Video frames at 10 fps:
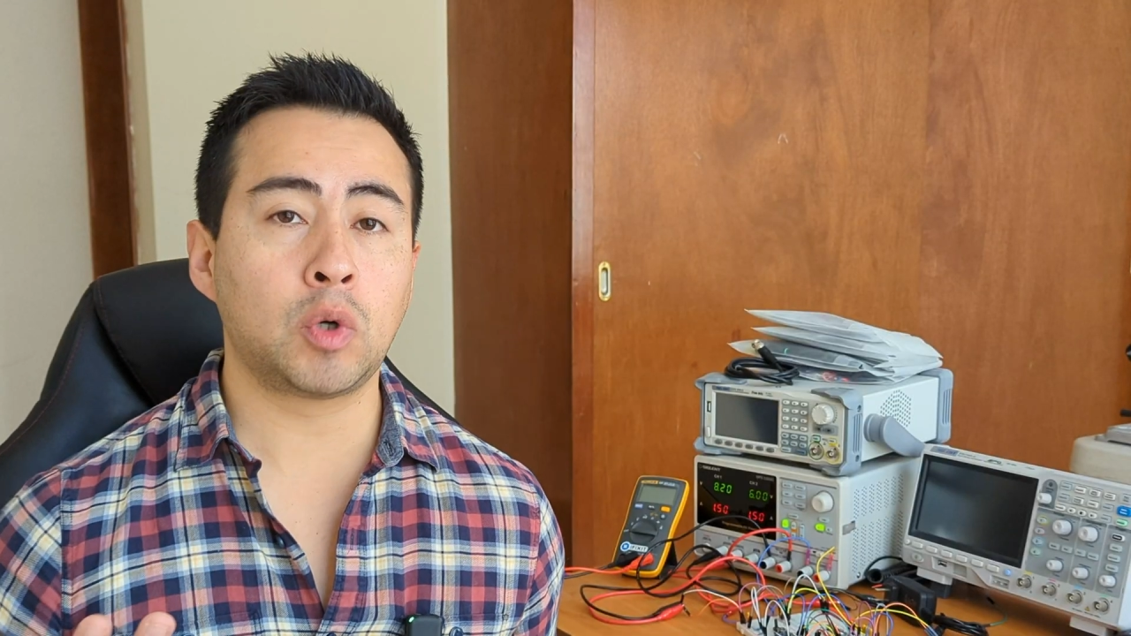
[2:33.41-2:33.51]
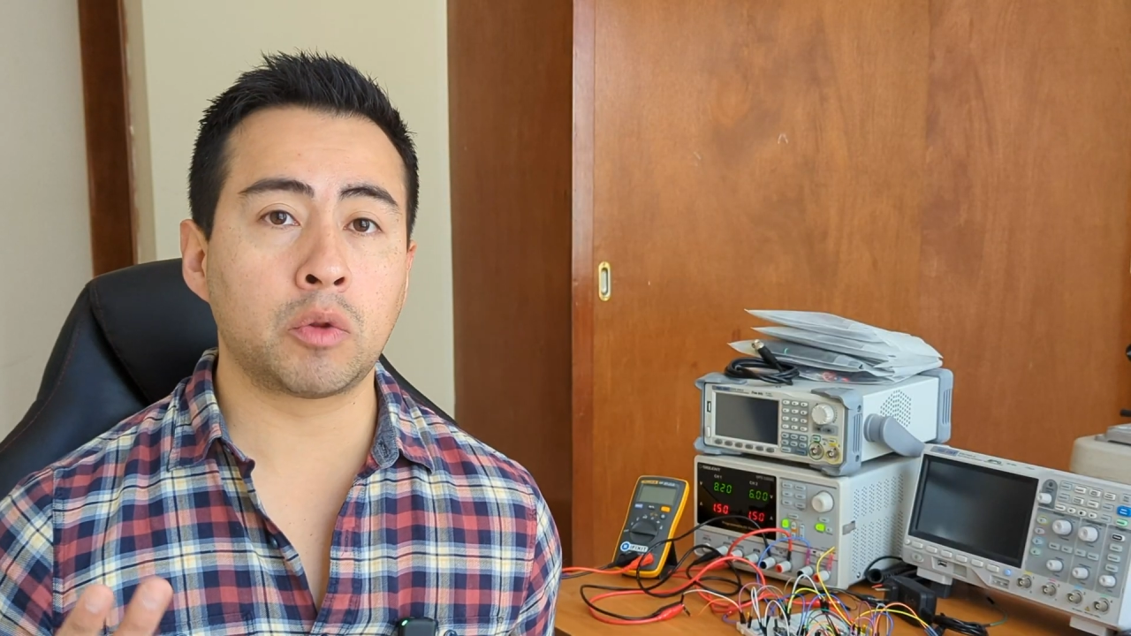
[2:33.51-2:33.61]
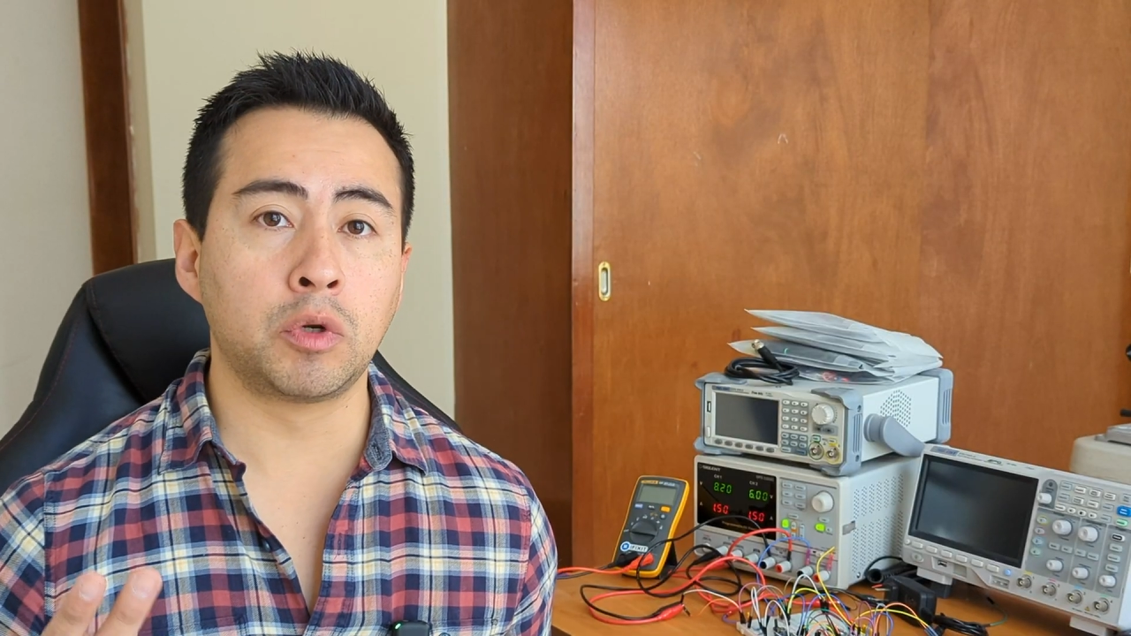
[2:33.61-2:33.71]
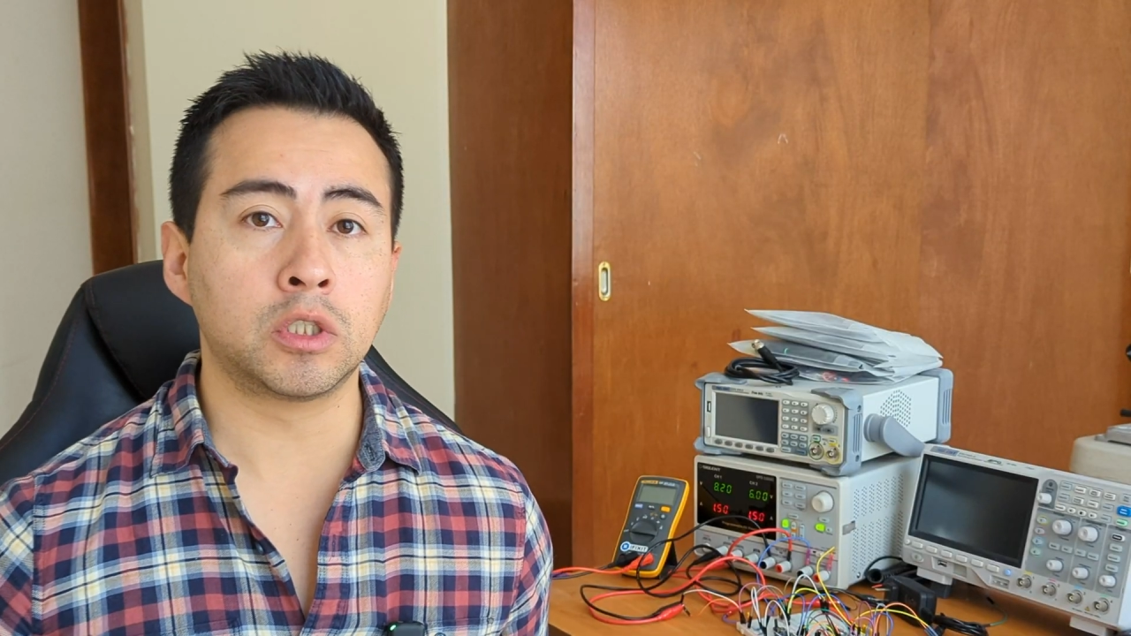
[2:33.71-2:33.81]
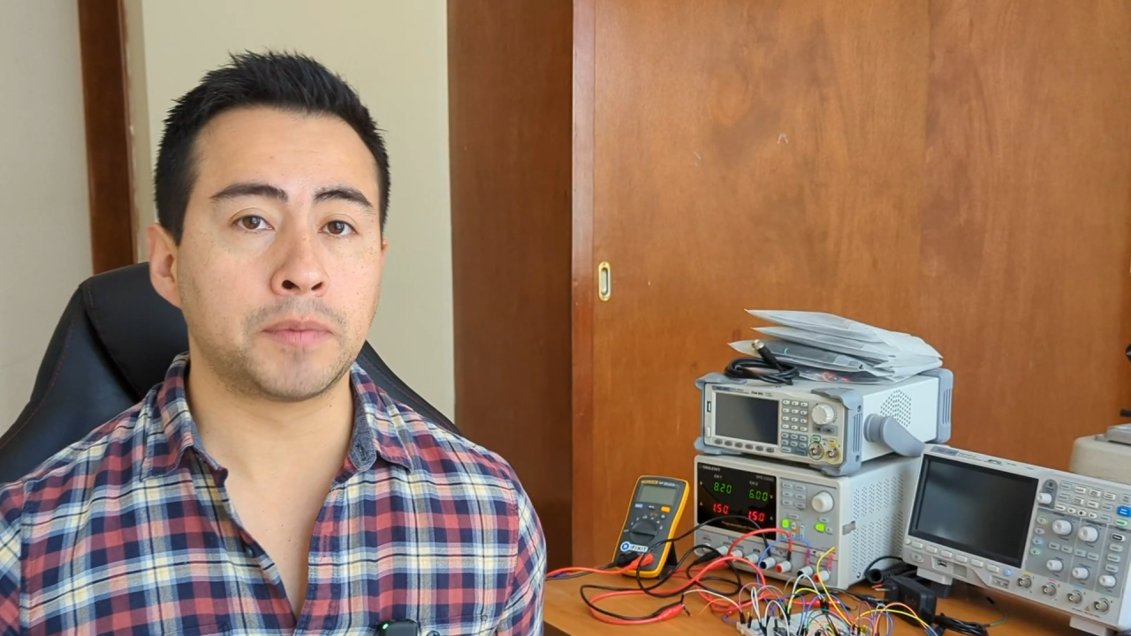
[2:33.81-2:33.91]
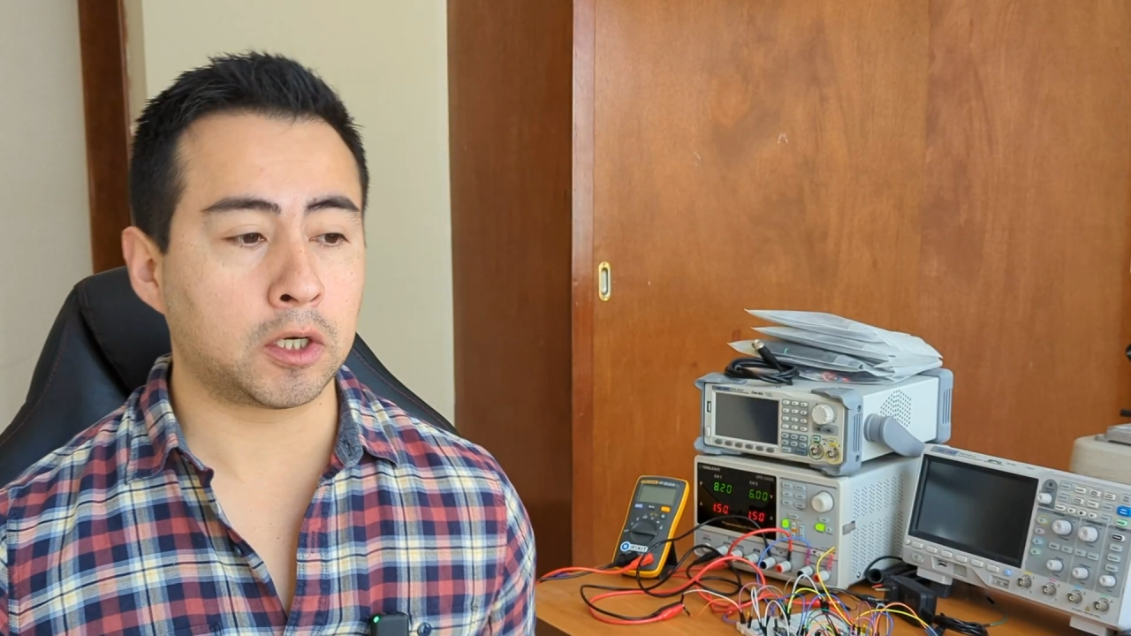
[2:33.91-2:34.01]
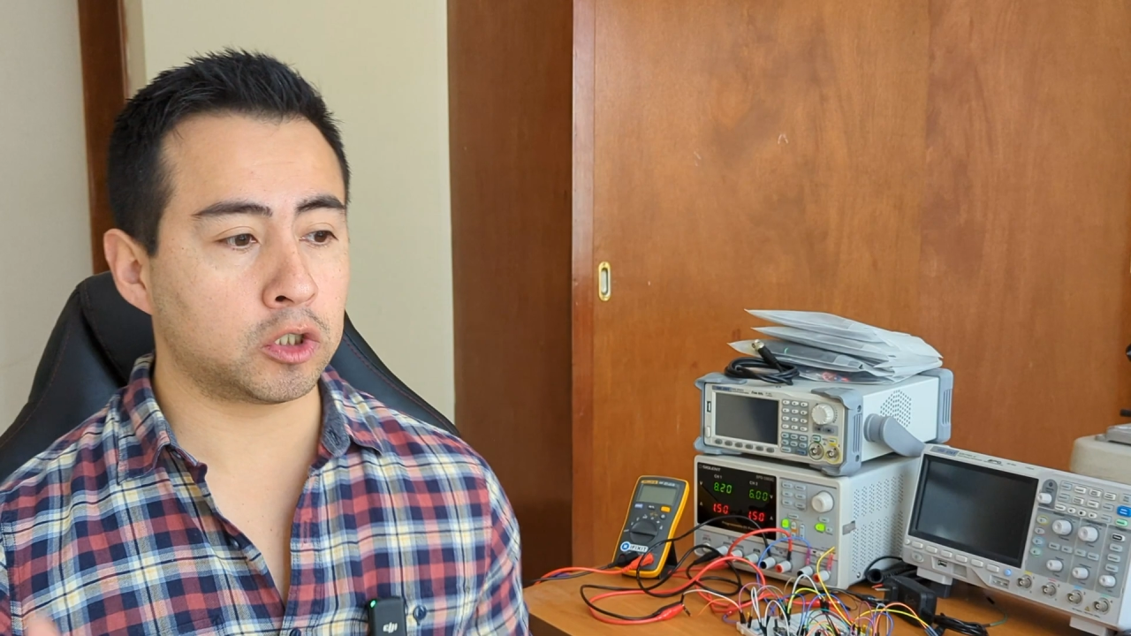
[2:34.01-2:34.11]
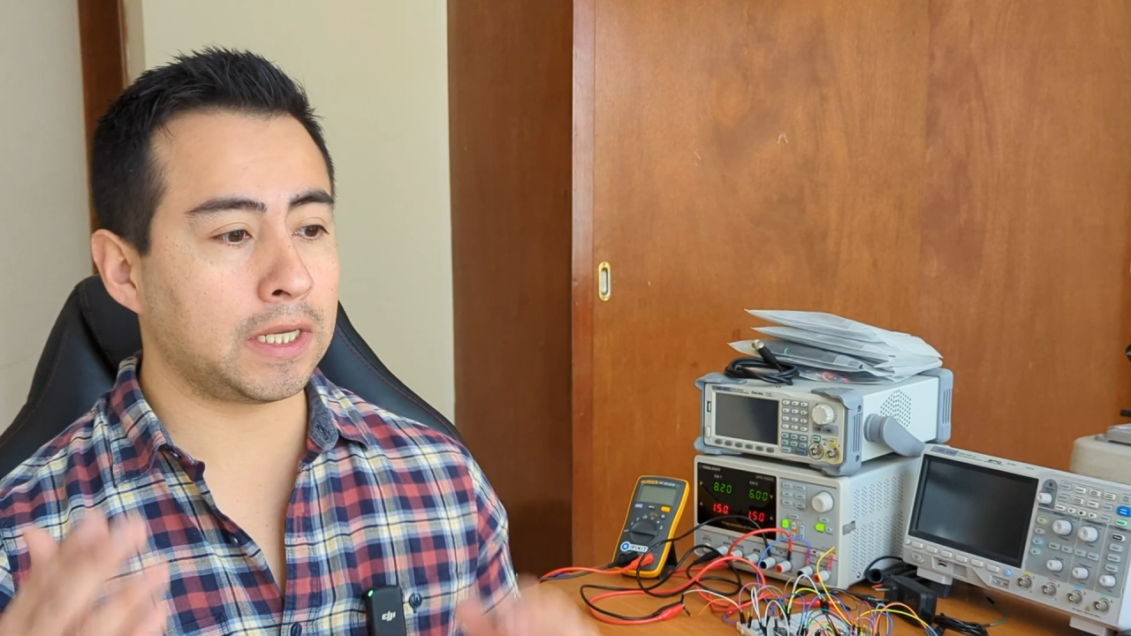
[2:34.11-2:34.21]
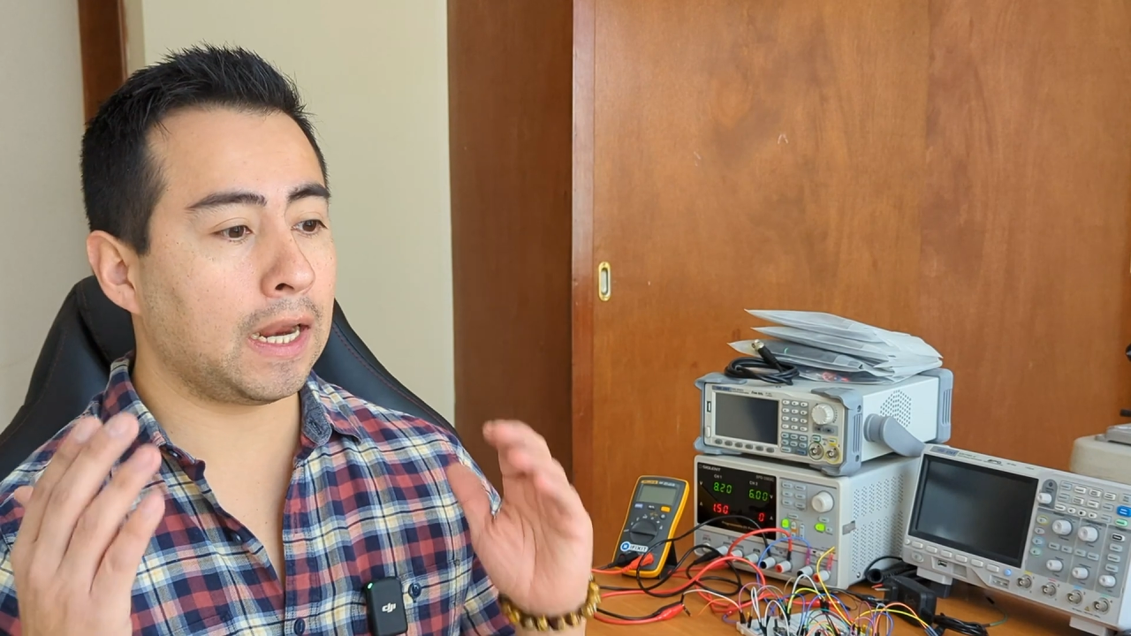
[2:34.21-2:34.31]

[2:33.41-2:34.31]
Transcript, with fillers: Arduinos because